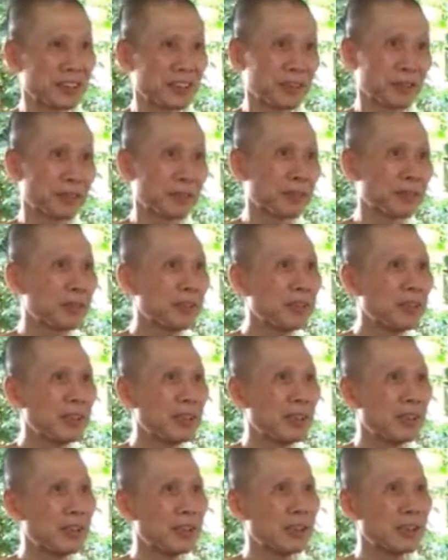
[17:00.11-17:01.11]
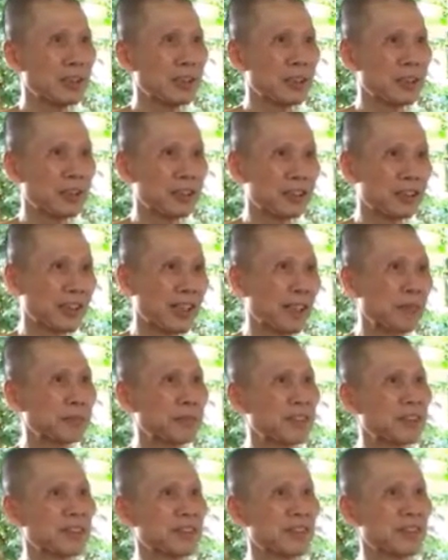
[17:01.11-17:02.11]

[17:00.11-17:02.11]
stop this desire for